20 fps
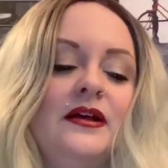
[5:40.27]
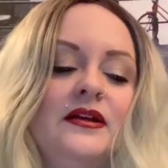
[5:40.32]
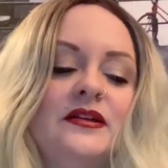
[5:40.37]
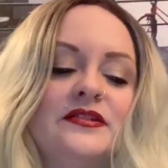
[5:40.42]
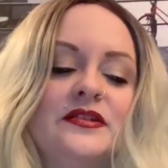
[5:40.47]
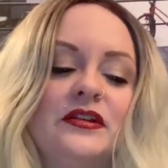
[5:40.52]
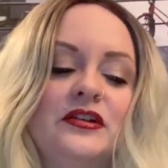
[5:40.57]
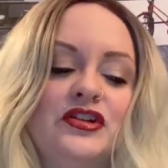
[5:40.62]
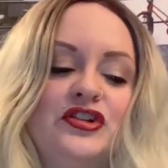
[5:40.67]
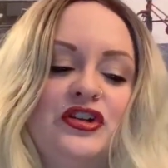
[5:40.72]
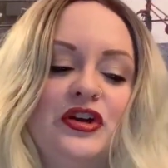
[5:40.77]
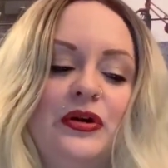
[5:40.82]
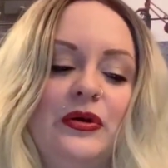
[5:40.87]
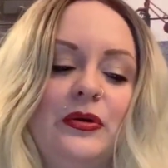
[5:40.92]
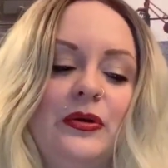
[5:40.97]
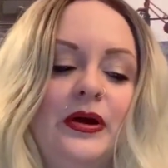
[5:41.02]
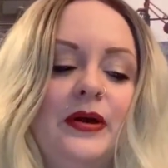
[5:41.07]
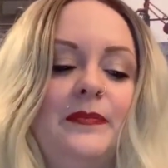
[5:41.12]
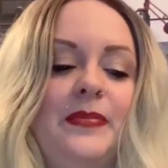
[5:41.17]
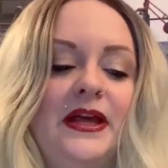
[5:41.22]
So the
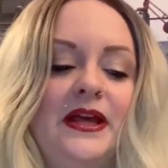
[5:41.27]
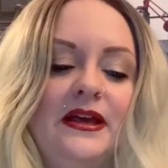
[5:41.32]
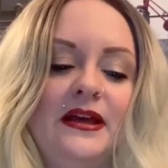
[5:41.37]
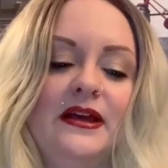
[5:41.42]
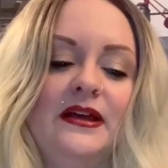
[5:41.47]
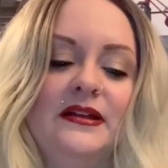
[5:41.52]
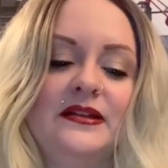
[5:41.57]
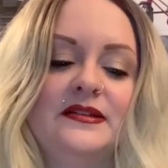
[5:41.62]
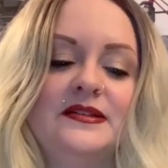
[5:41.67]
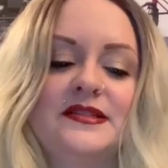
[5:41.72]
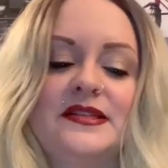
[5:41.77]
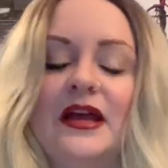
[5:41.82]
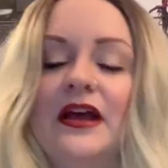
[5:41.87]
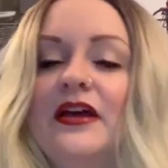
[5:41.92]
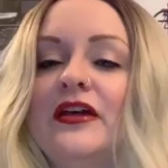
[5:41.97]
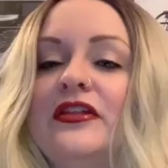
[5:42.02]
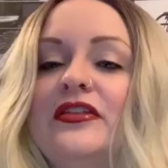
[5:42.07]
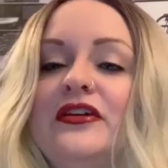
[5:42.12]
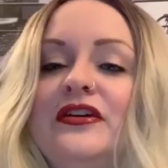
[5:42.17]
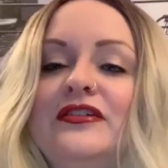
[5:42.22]
show begins.
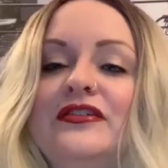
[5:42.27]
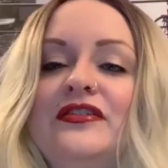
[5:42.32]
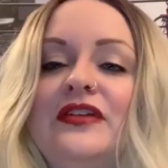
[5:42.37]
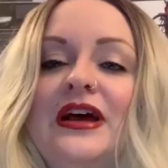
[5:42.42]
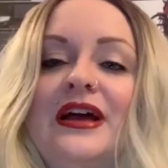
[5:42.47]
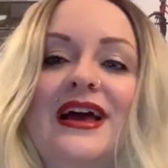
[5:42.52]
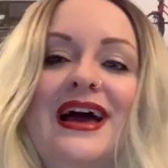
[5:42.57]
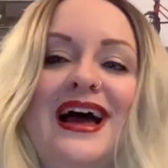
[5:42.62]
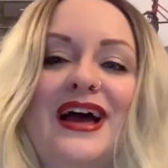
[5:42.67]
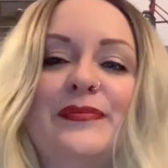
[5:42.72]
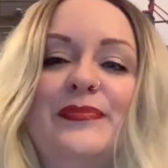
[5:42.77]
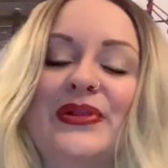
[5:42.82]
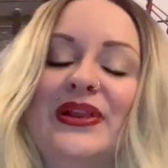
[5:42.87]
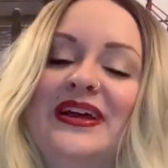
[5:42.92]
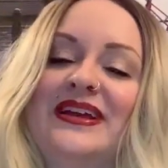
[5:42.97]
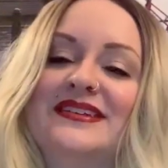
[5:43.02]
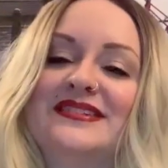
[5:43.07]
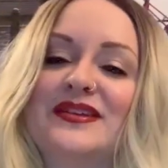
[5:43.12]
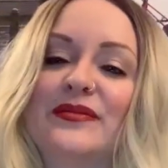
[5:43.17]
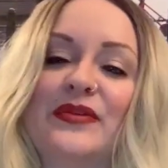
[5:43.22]
There's a guy
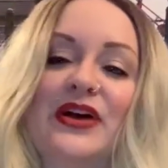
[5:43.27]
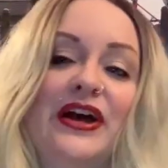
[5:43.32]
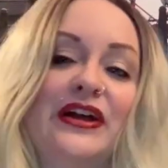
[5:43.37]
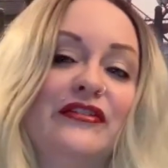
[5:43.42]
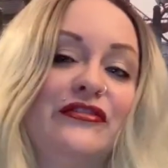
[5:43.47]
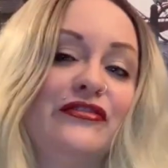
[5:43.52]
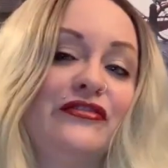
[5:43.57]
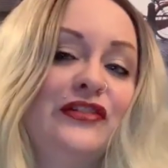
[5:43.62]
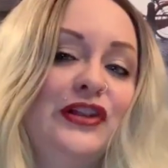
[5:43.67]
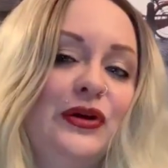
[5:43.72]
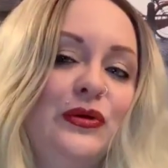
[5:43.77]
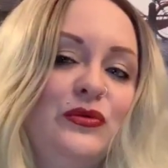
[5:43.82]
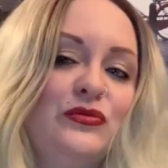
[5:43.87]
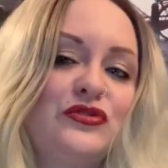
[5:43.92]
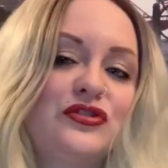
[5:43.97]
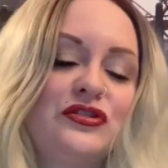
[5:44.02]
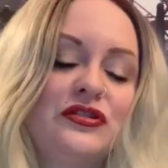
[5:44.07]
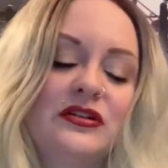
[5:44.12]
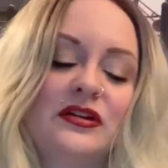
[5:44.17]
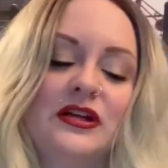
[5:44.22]
playing some kind of
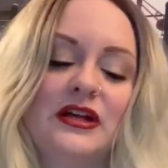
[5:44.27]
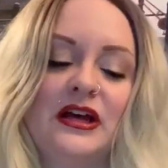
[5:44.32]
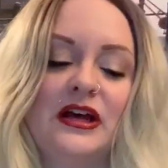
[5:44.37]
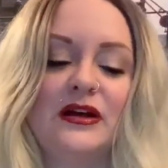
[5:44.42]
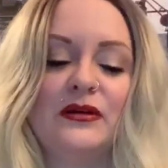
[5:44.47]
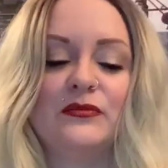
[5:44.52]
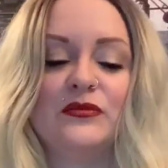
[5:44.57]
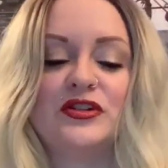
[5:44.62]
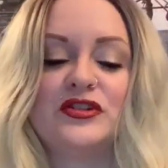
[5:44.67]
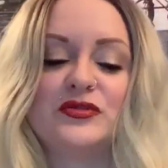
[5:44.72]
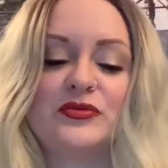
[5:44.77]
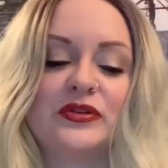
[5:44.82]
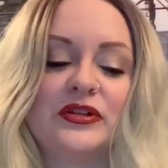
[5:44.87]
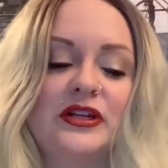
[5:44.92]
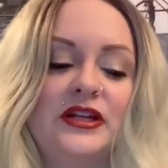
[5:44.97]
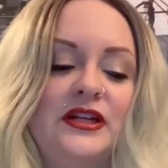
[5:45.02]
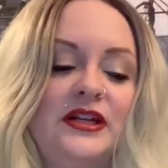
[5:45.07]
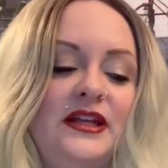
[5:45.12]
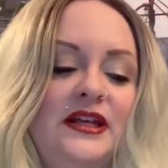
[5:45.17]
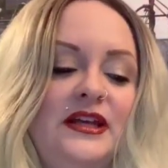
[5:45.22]
flute, which is
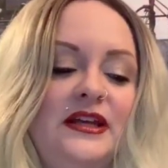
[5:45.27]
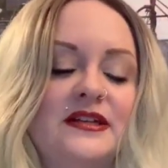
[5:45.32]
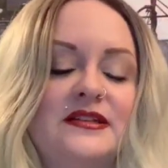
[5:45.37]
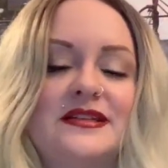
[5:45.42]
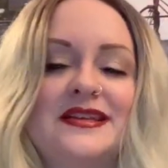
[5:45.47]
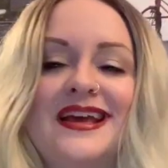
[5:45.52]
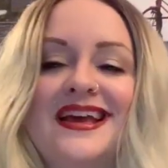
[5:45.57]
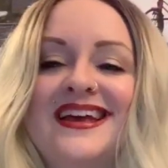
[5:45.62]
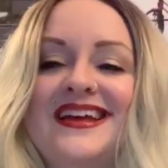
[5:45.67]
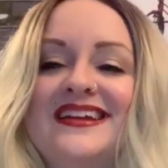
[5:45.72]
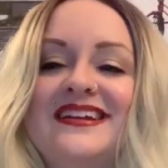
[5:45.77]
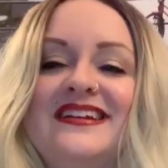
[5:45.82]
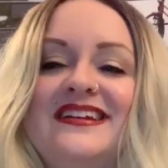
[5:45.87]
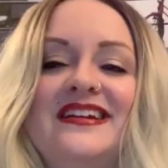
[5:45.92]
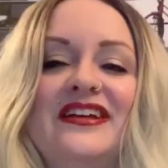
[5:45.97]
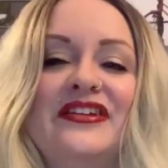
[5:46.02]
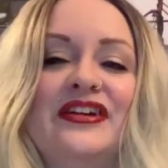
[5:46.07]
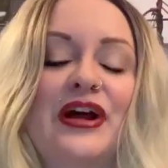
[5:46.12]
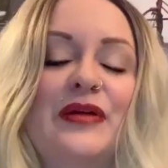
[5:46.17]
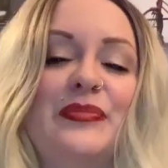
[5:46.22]
really neat.
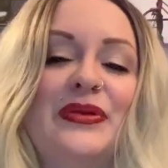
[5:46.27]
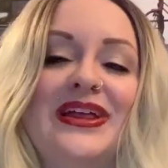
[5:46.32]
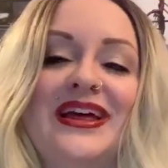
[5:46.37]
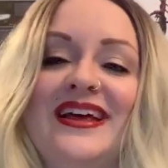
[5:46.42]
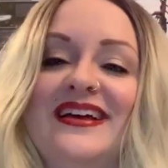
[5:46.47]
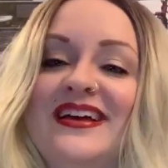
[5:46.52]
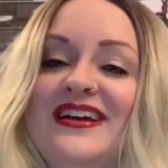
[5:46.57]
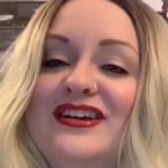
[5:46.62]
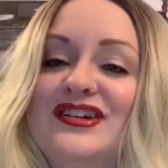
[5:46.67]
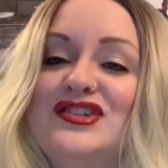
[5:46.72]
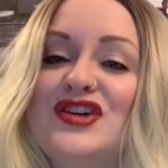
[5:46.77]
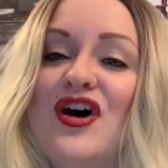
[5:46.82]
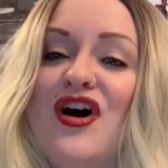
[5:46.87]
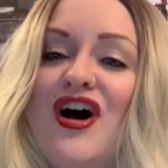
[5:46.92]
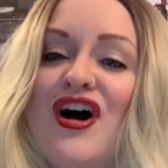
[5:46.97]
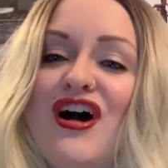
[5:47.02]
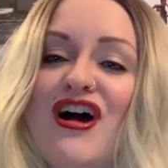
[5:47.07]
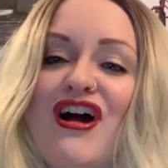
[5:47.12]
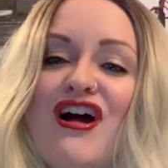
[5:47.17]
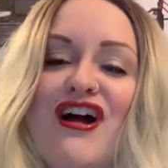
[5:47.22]
Another guy playing a
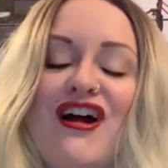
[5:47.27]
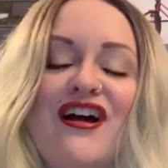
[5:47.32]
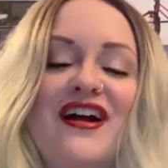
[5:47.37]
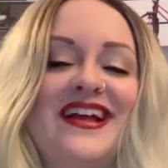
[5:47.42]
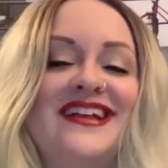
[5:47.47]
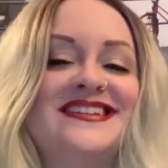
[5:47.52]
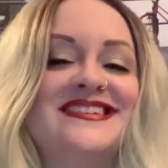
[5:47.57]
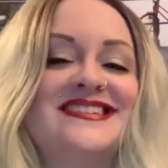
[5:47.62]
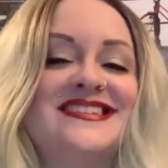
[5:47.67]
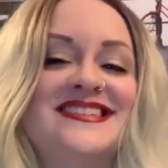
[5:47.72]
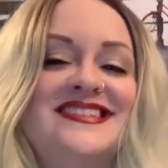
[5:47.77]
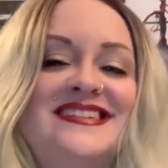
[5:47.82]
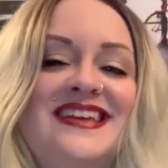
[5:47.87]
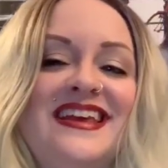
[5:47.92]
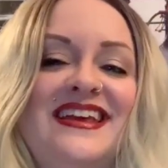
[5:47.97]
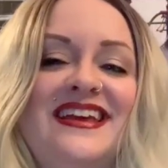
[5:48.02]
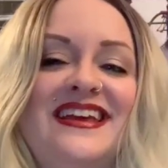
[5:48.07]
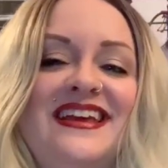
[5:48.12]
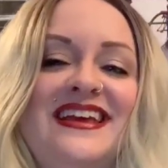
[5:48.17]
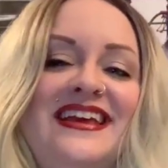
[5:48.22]
guitar and
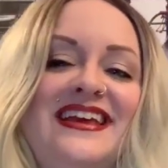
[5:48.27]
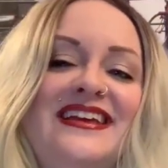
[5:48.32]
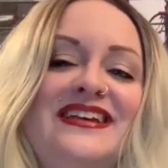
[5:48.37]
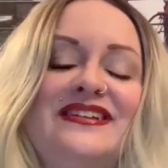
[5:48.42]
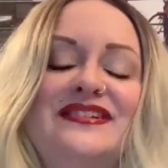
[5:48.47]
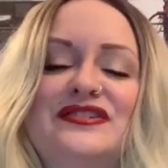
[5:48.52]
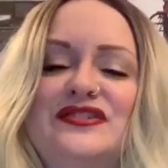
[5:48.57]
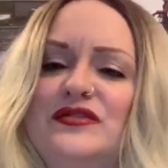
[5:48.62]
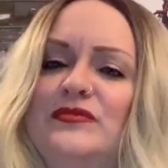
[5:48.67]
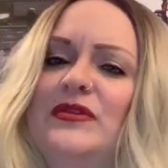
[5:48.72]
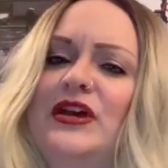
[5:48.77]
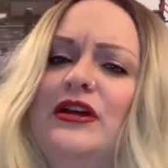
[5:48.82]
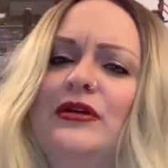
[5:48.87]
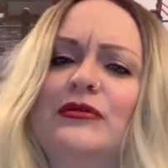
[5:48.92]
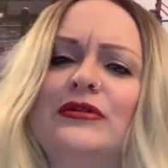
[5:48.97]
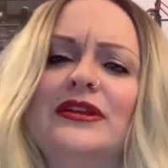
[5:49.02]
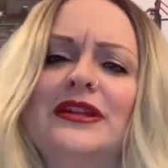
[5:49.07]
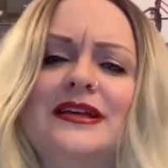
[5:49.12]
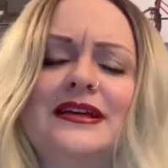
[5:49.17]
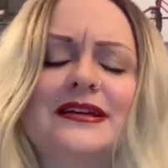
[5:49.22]
singing, so I'm getting
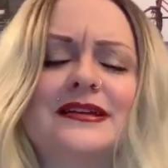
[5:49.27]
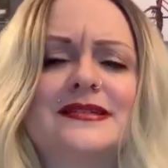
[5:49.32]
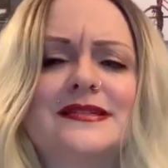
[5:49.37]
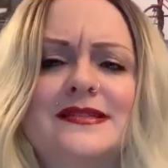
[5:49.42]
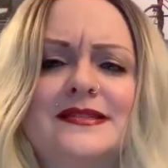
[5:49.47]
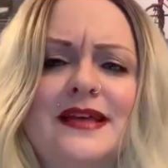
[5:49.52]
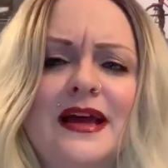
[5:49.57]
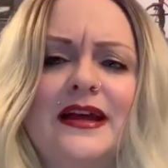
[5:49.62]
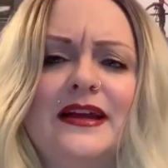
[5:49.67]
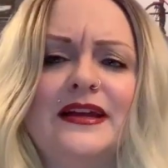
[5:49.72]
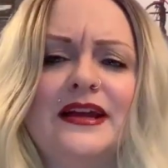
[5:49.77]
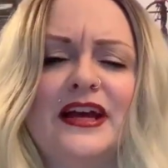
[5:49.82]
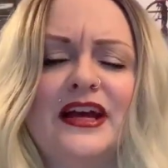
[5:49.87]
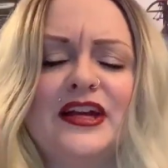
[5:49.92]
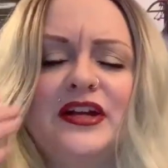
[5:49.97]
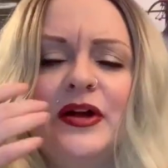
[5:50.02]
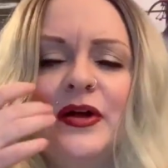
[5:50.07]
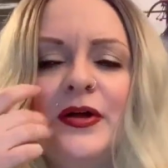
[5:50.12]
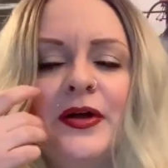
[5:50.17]
really excited.